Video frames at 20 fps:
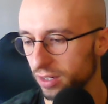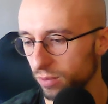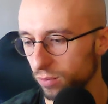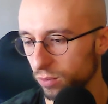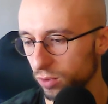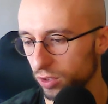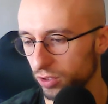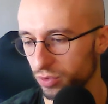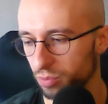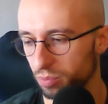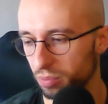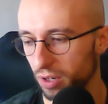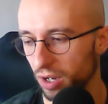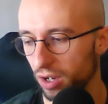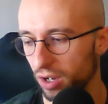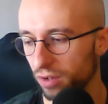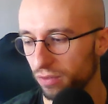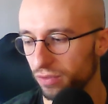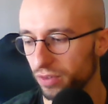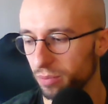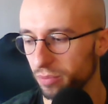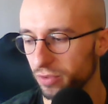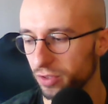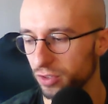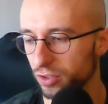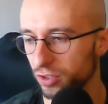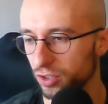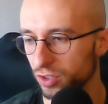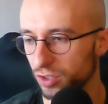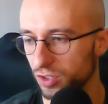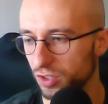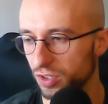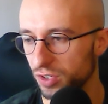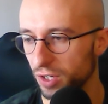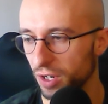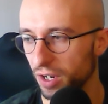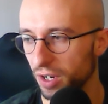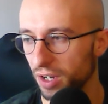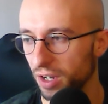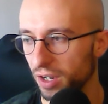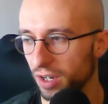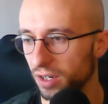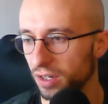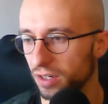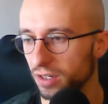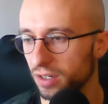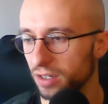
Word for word: there was a part of him that just uh,